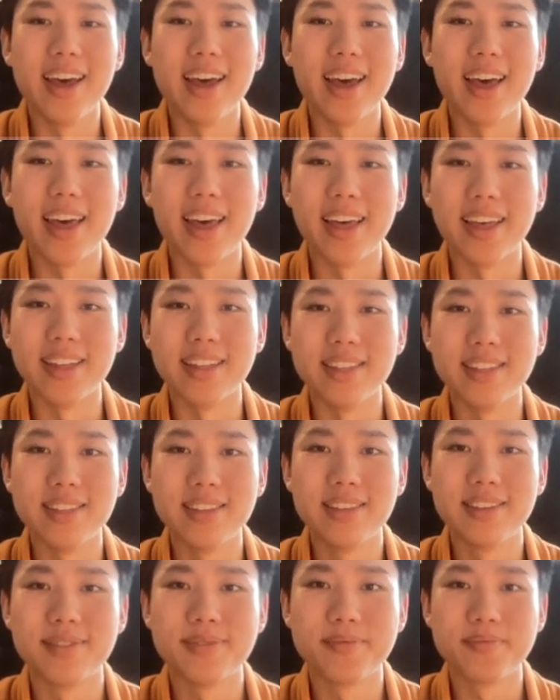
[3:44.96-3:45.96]

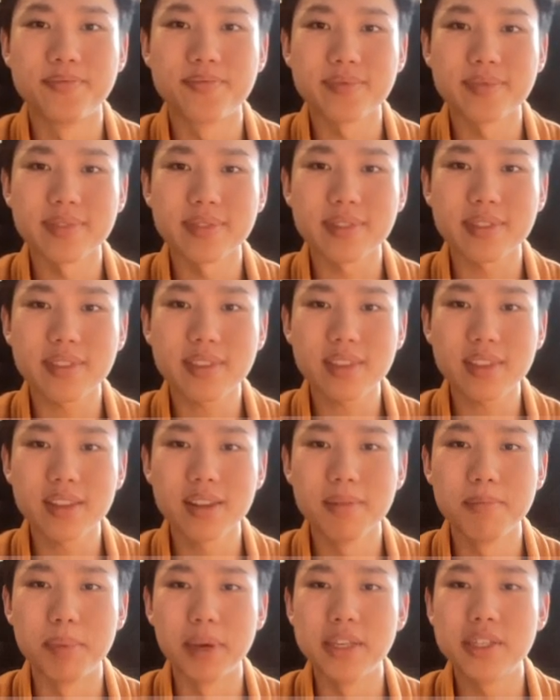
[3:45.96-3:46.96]
And
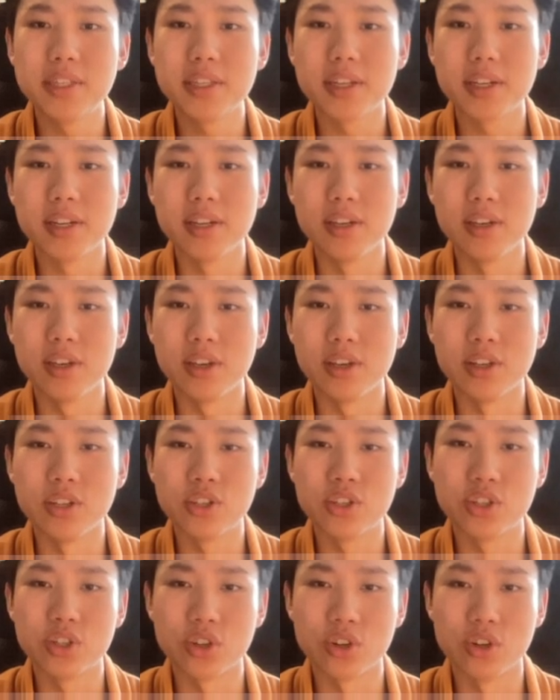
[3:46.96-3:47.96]
basically it
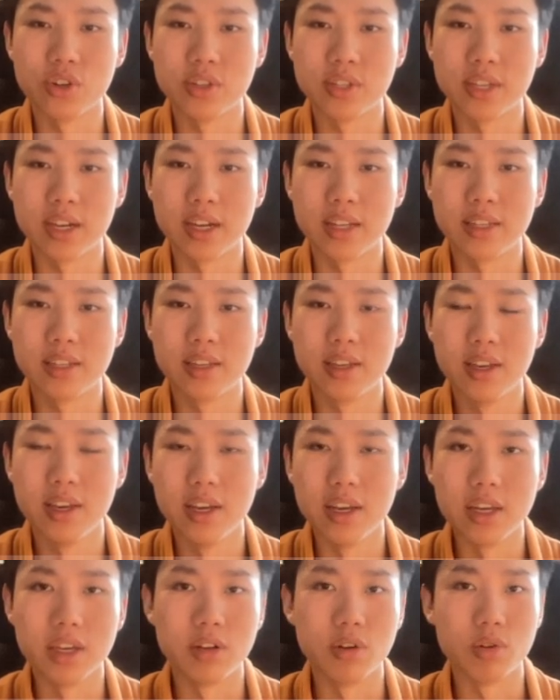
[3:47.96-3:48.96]
shows that
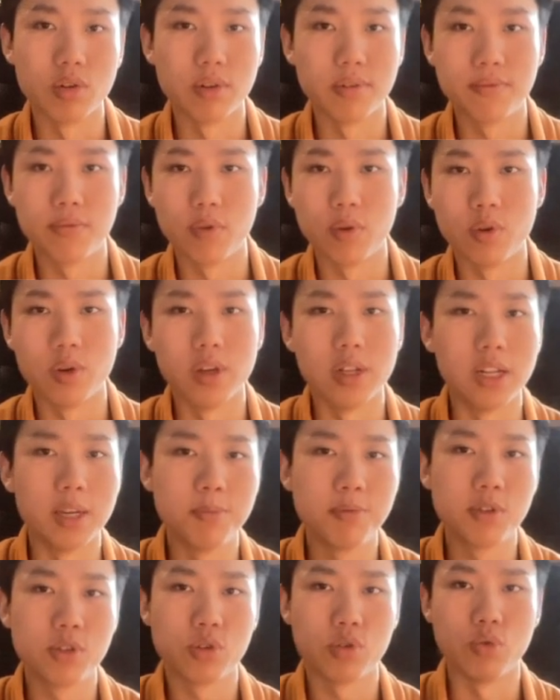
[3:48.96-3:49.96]
in order for
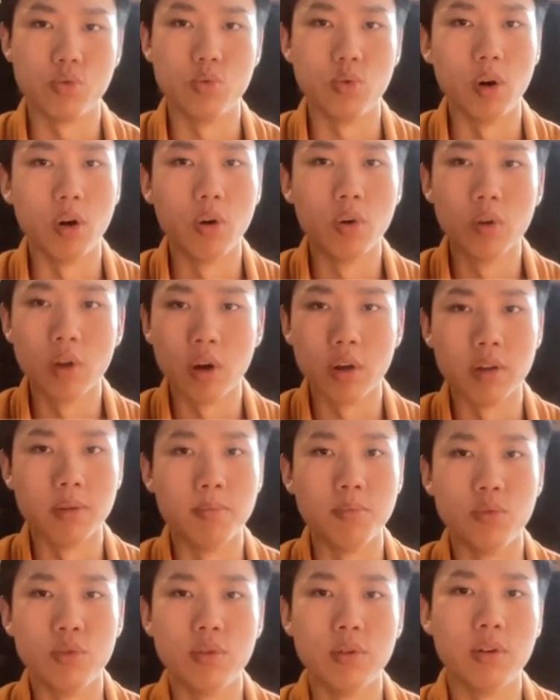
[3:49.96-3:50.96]
ellipse to roll
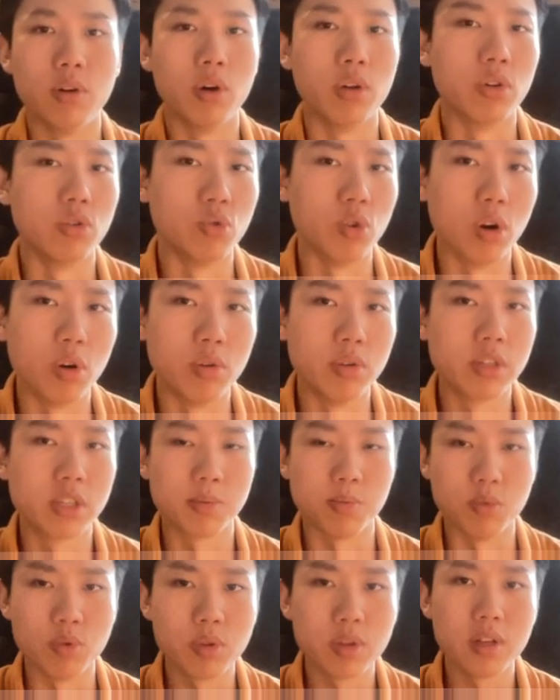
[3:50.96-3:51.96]
on a road
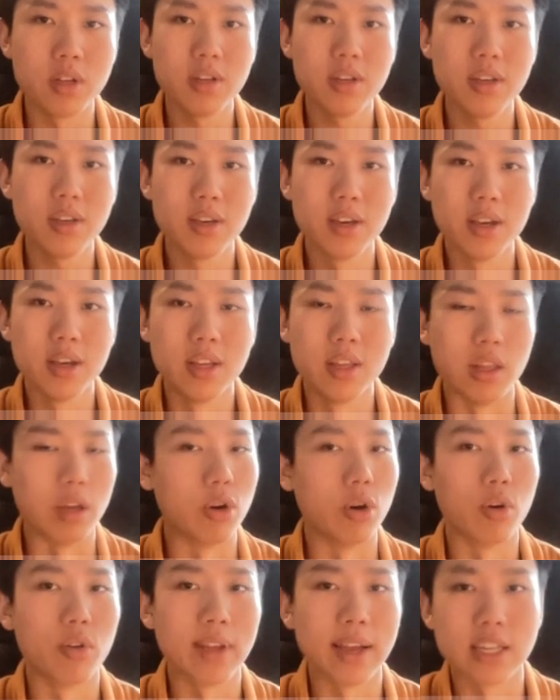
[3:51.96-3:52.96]
smoothly, the
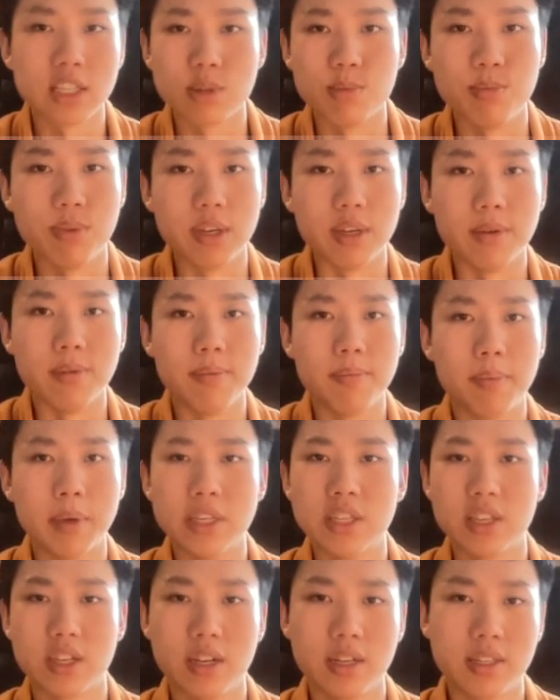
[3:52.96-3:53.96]
road has to be
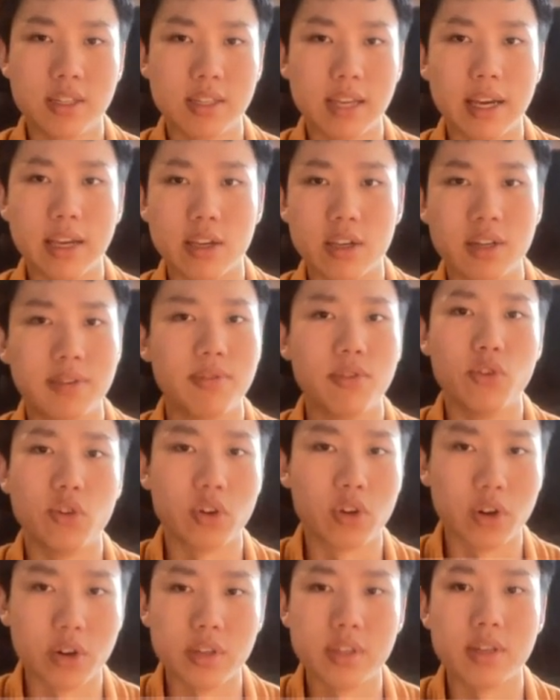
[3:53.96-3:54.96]
basically a sine curve
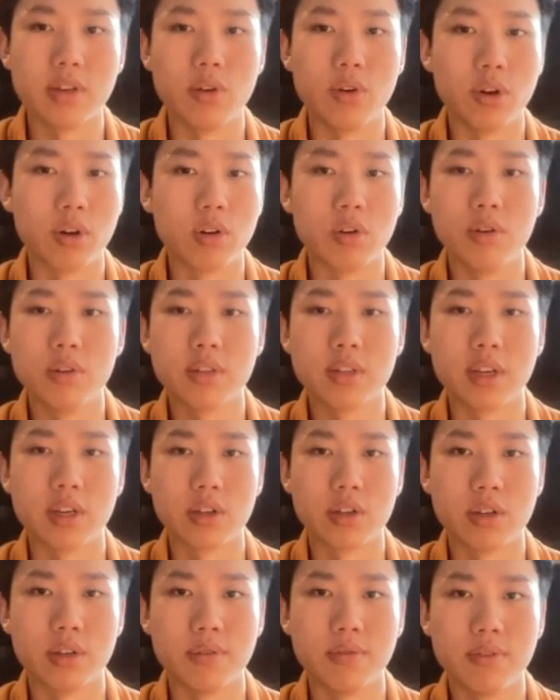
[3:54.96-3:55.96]
or a cosine
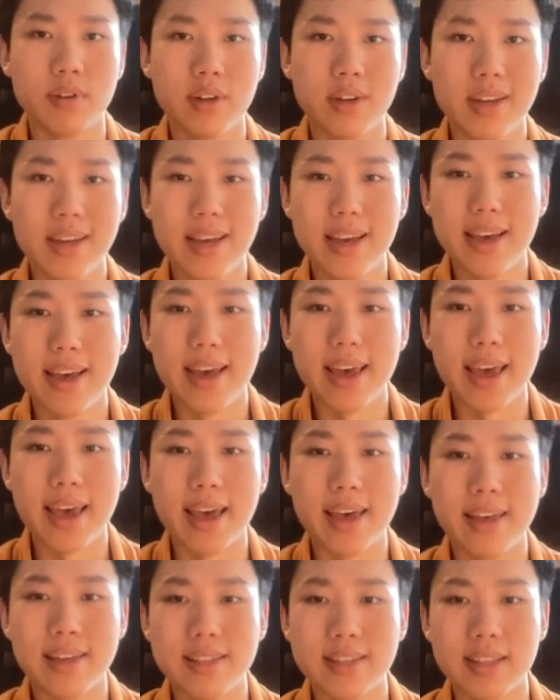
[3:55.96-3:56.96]
curve.
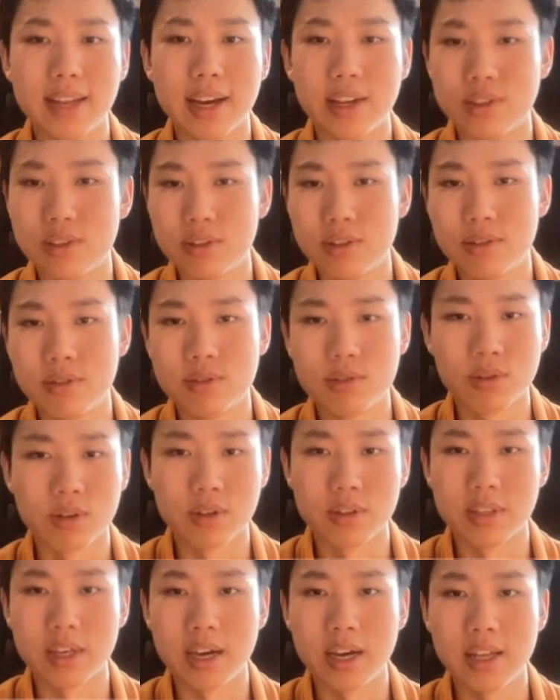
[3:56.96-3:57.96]
And I
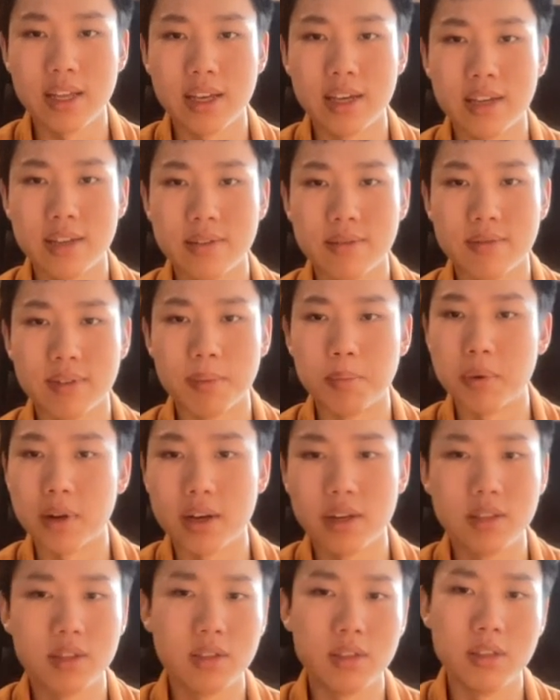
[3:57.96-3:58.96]
took that and
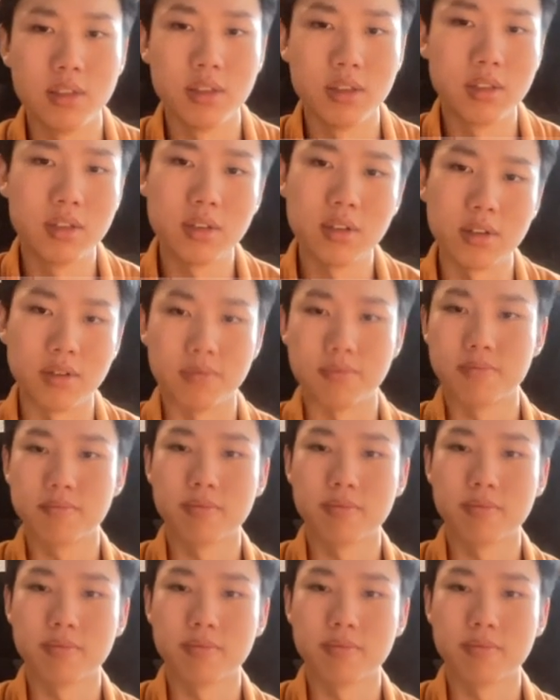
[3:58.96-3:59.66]
applied it here.